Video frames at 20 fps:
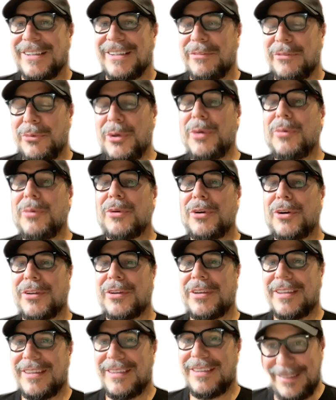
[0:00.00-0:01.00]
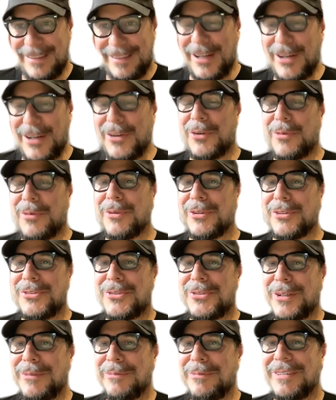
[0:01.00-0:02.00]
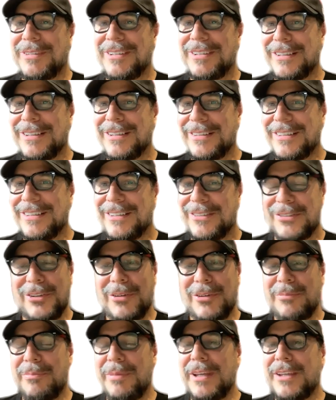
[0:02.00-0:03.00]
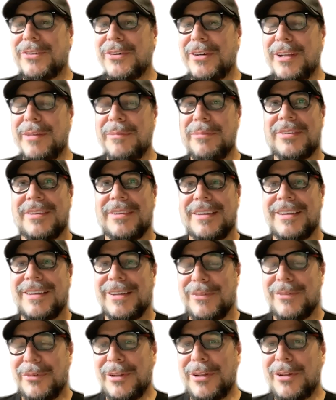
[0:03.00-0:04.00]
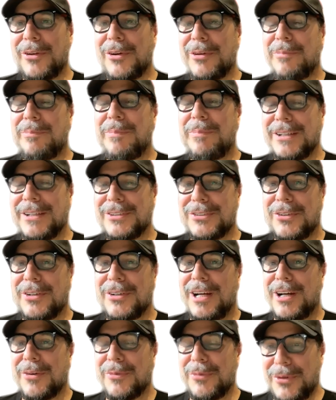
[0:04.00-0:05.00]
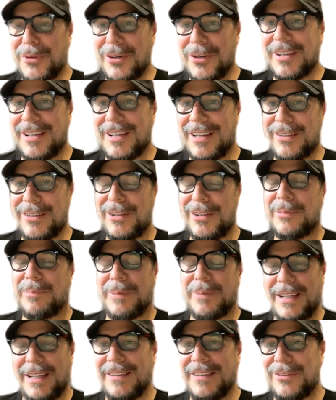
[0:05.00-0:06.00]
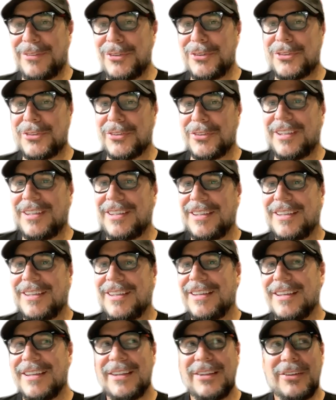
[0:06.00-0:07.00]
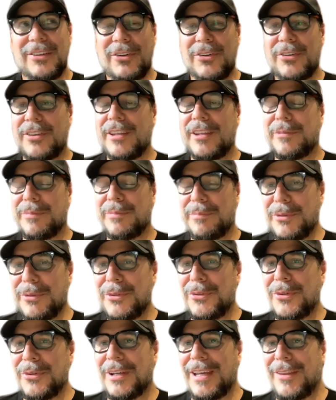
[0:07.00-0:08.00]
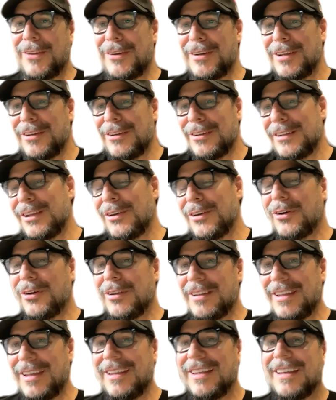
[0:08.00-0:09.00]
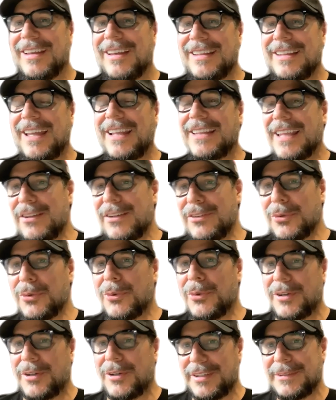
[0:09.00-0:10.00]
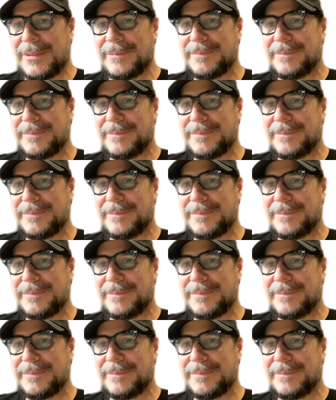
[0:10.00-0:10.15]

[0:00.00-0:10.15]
WeWork is an enormous dream. So big dreams with a lot of passion, hard work, and clear plans. Usually, those things put together, they tend to work.